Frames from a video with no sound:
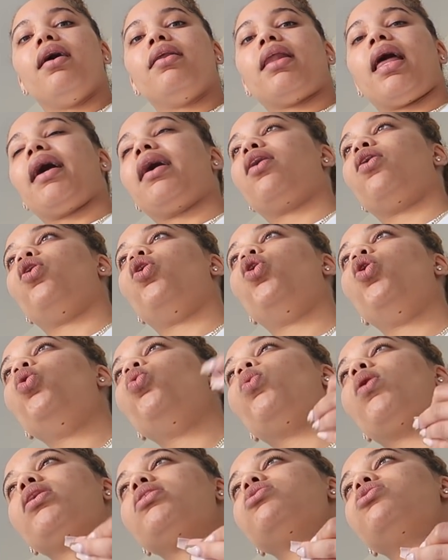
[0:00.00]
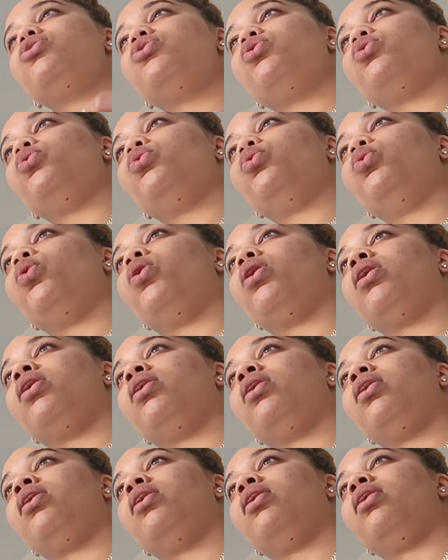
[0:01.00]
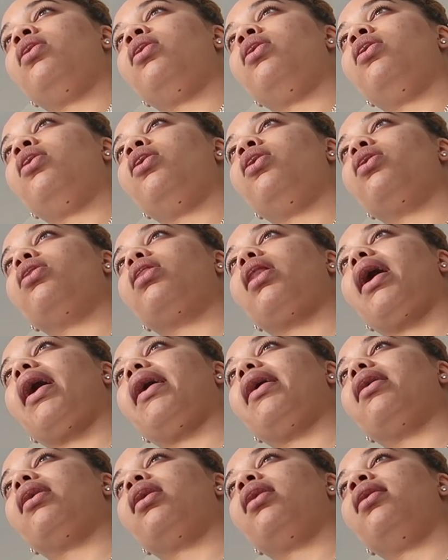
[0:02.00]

like who wants to like